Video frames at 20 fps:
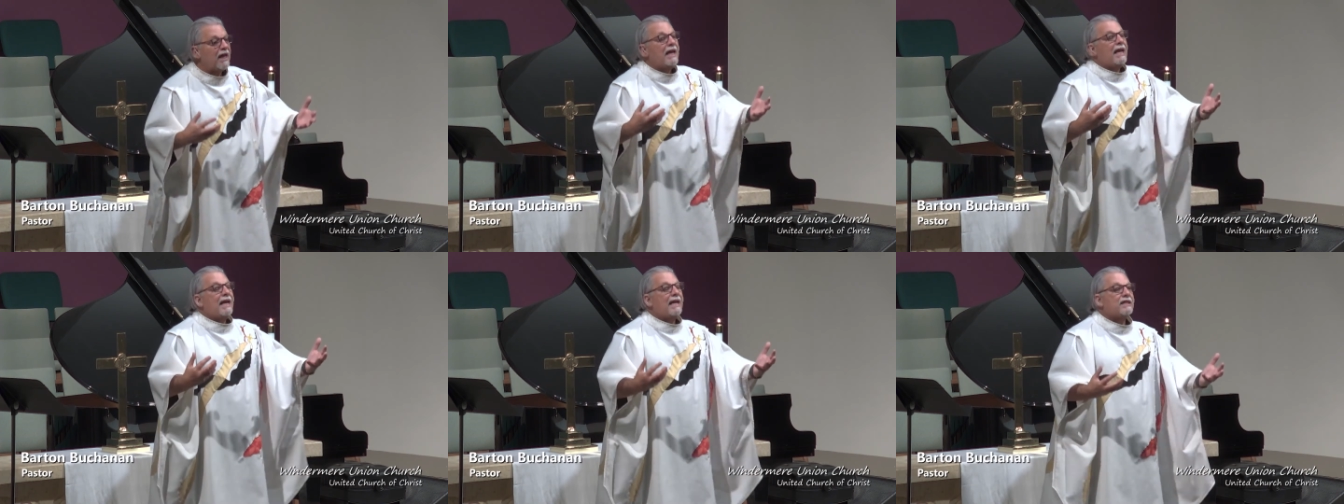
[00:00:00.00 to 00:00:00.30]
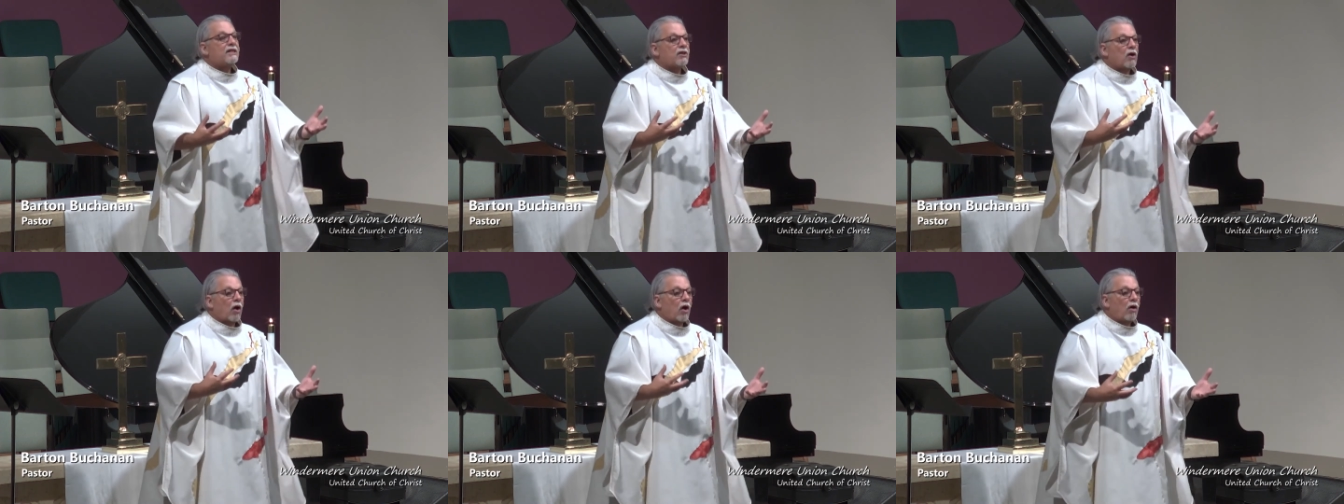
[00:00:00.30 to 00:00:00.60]
It's
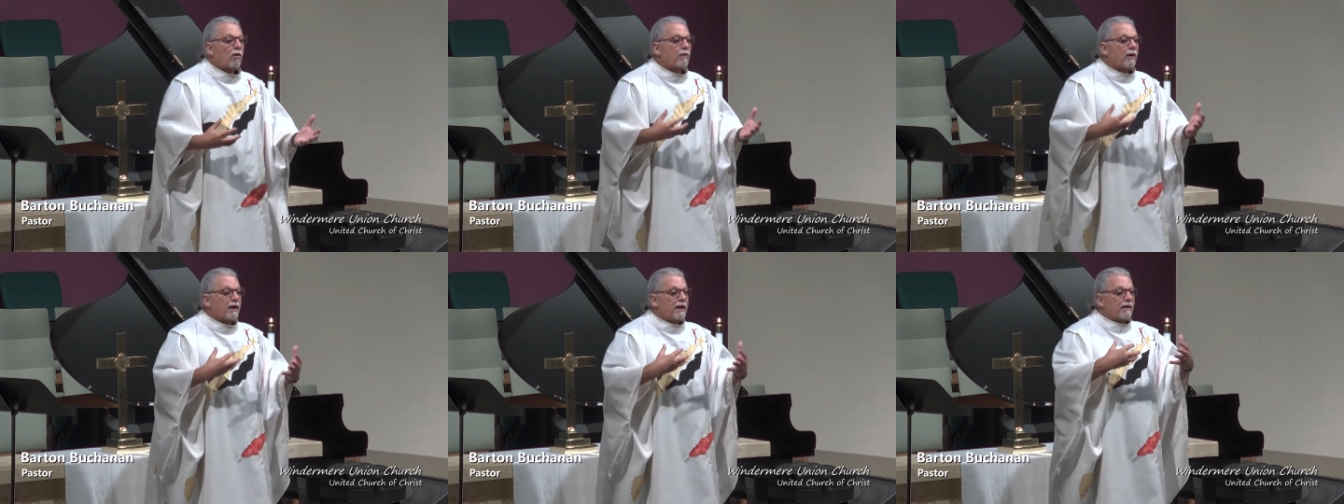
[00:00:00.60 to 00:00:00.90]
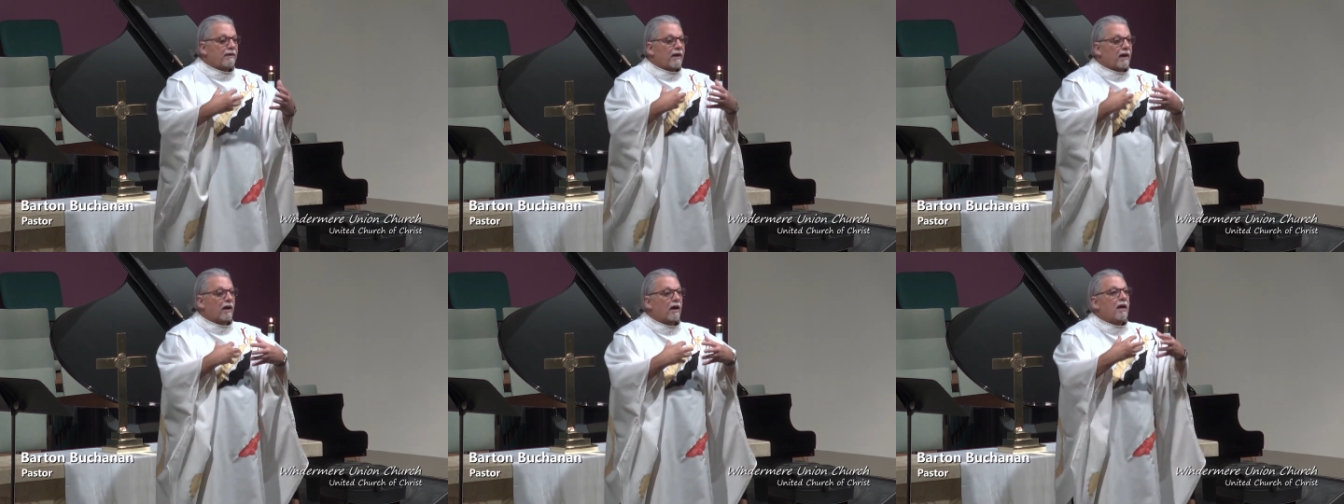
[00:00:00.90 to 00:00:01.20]
already
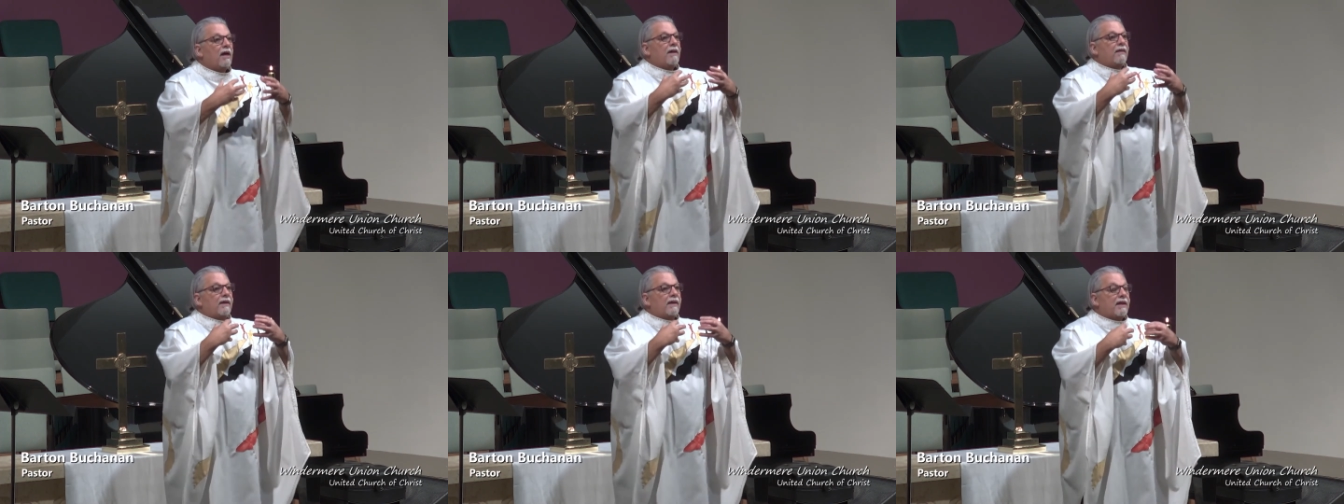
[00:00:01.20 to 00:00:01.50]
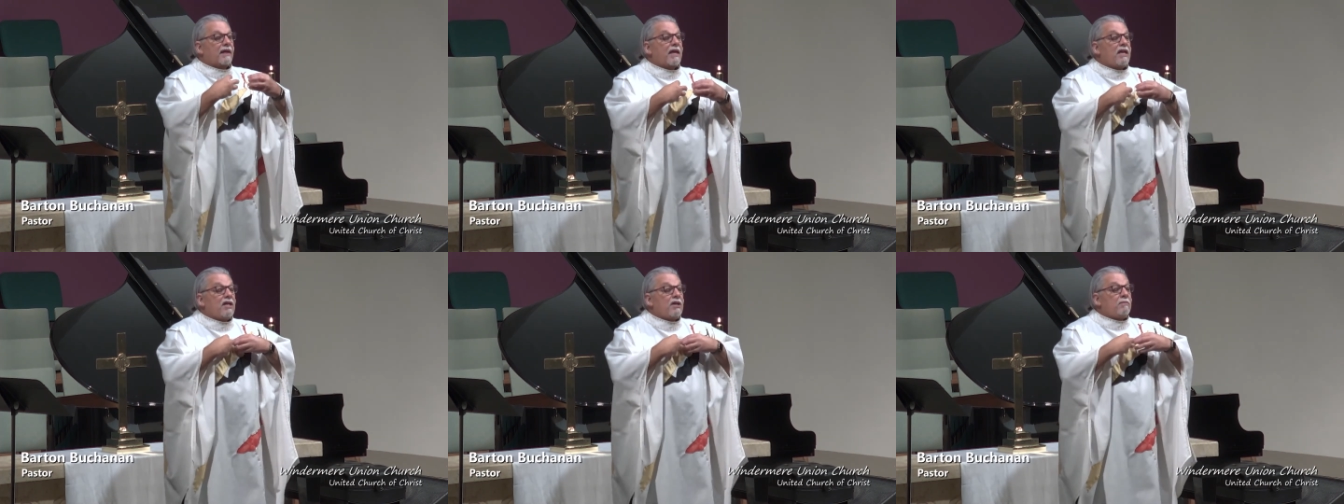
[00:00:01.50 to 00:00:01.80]
there. The
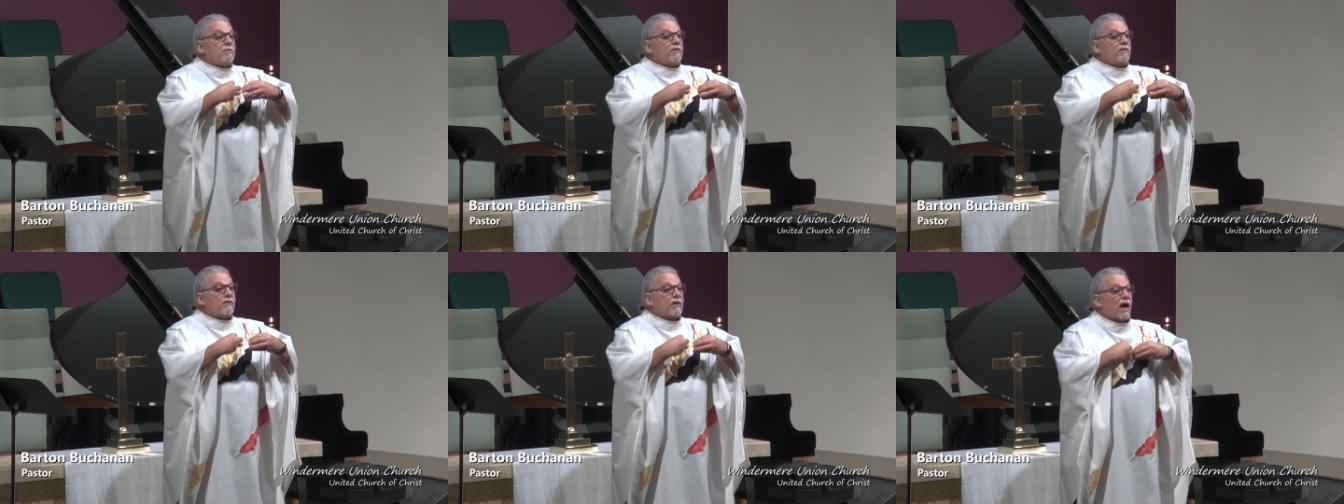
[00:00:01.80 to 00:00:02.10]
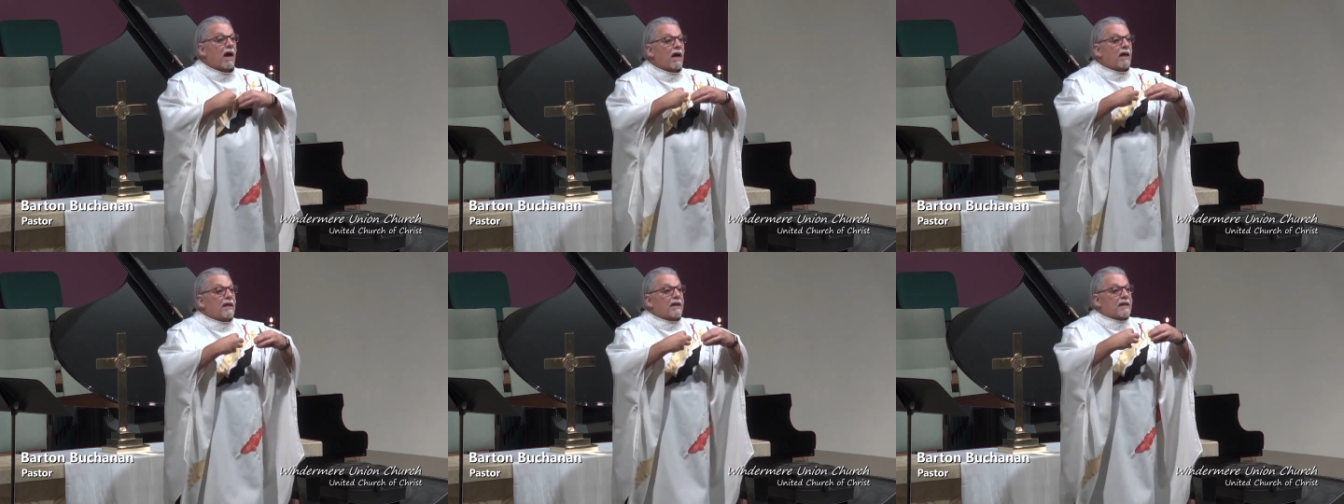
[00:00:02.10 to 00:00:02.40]
kingdom of
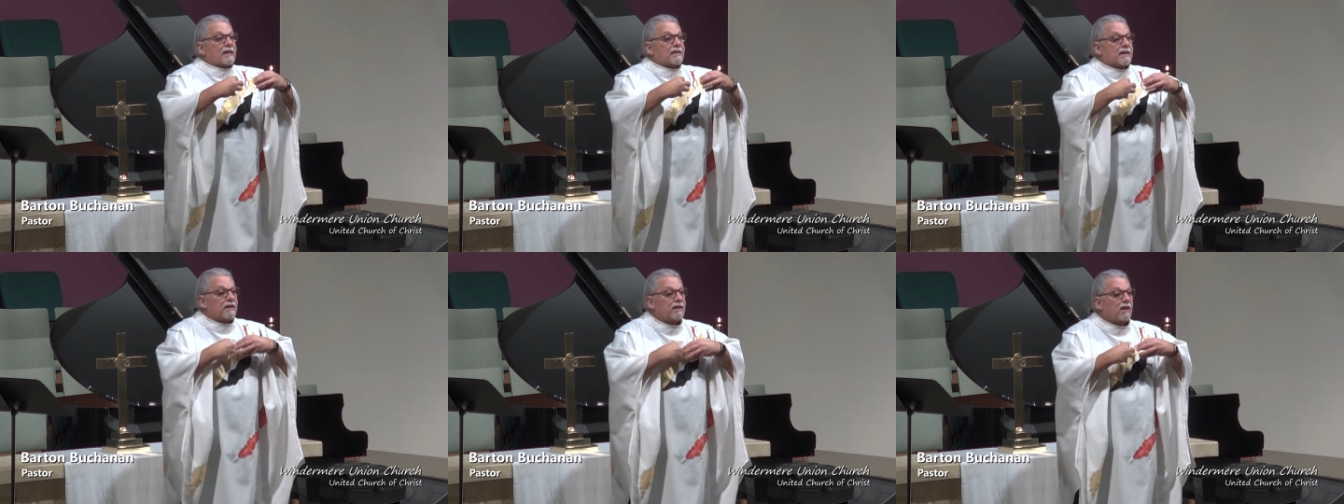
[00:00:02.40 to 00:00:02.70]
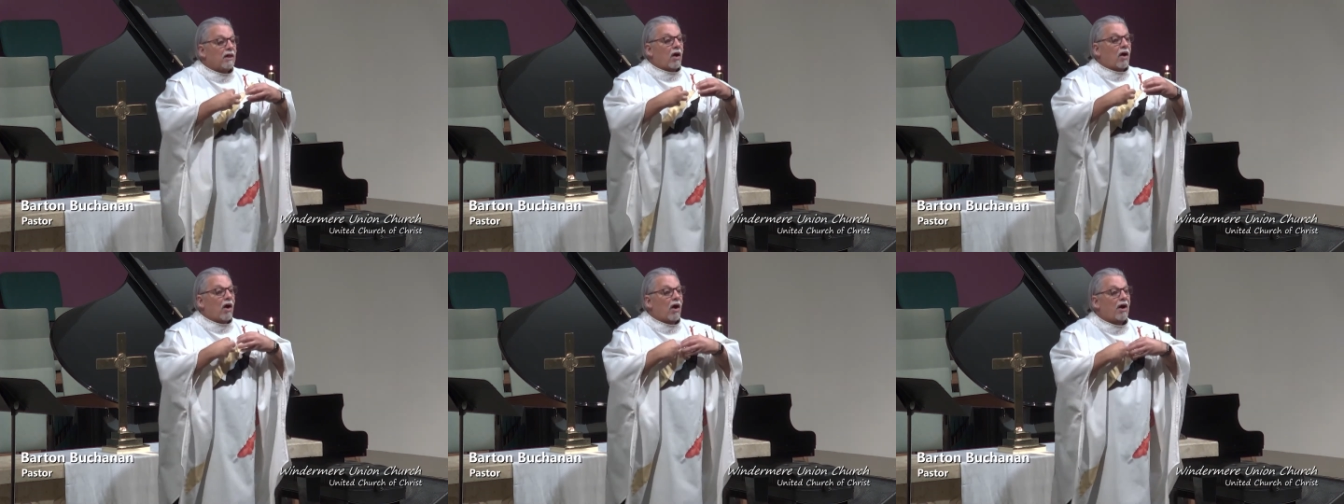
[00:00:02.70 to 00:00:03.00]
God is in the
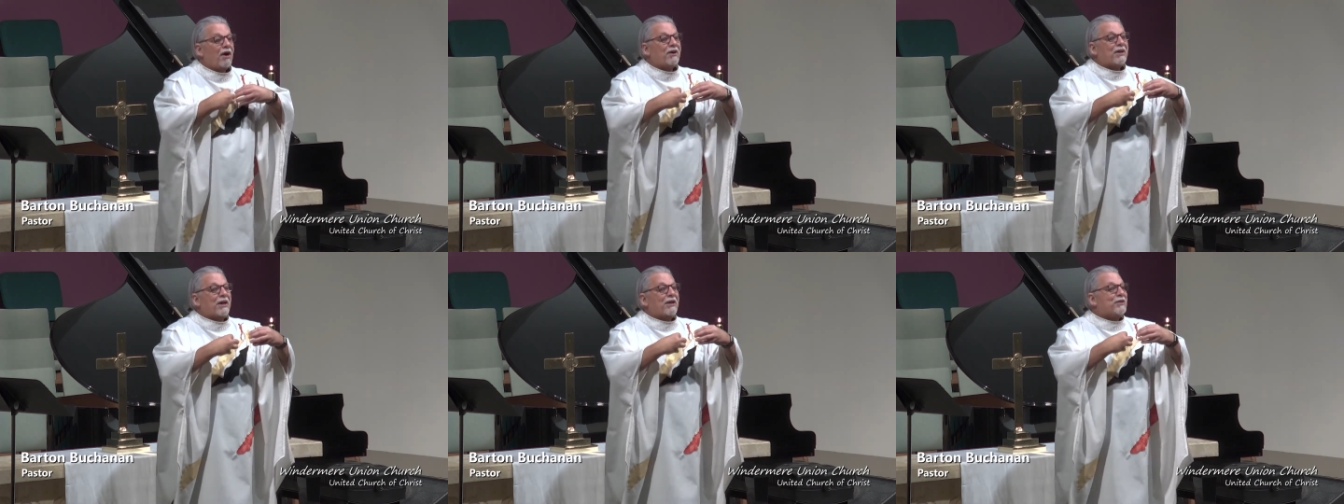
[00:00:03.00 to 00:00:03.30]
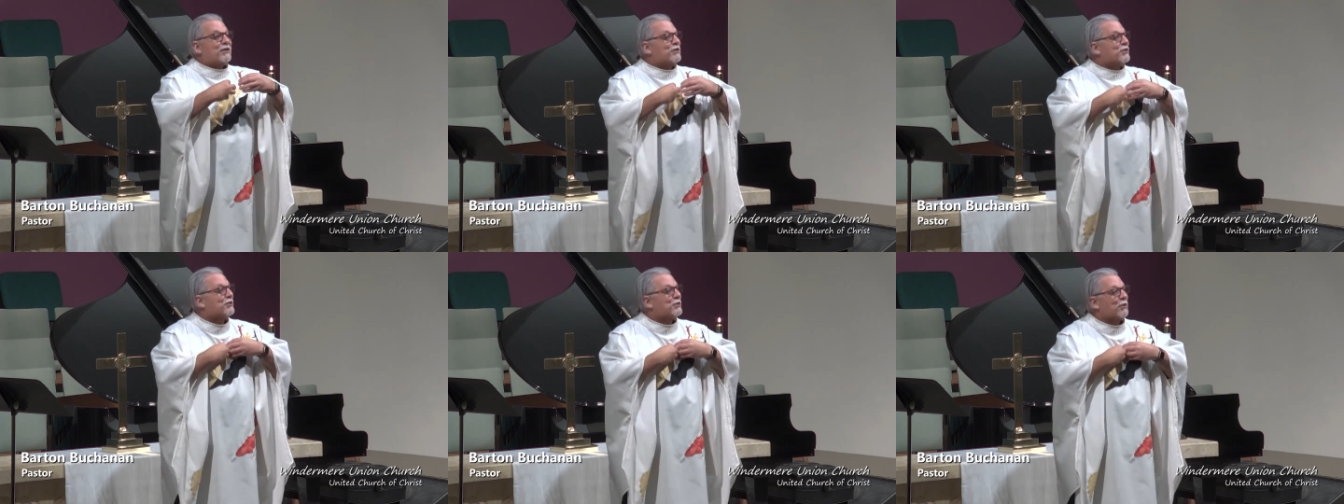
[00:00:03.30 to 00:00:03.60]
heart and the
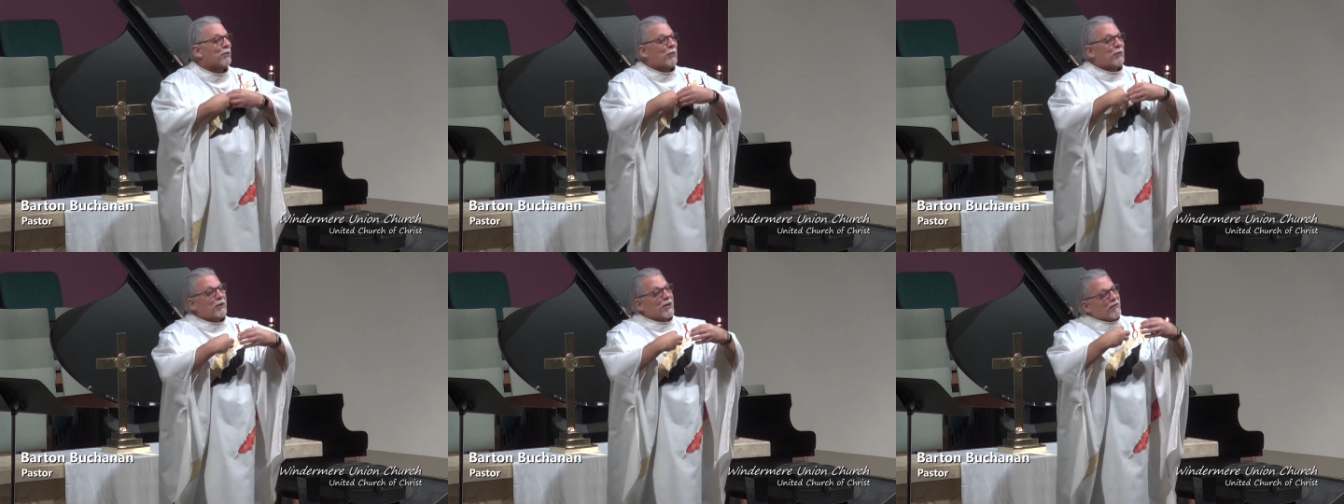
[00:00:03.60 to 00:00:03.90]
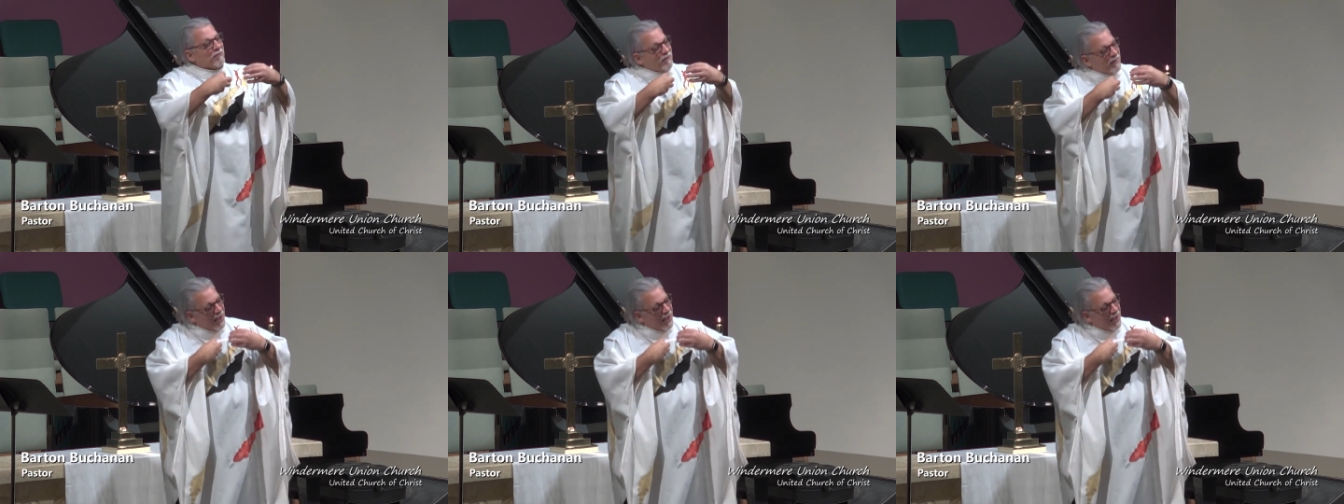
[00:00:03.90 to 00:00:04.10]
soul of